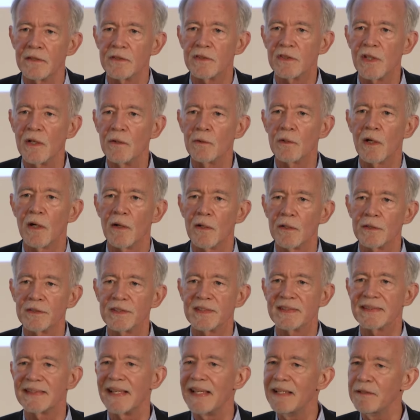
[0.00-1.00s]
so-called
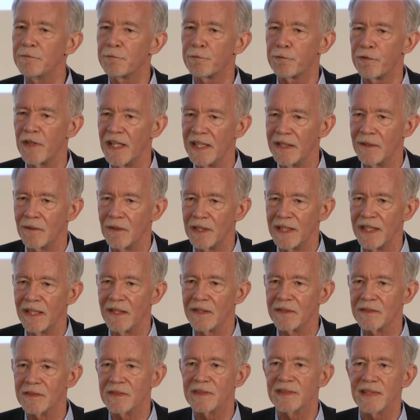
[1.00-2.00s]
safe
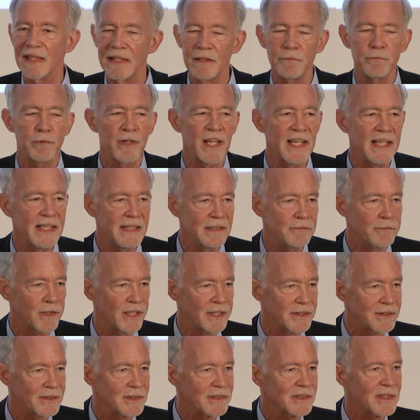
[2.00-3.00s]
areas, safe
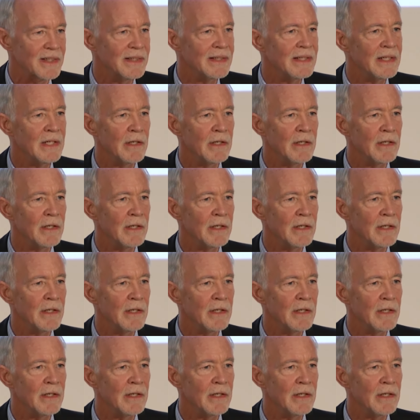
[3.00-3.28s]
havens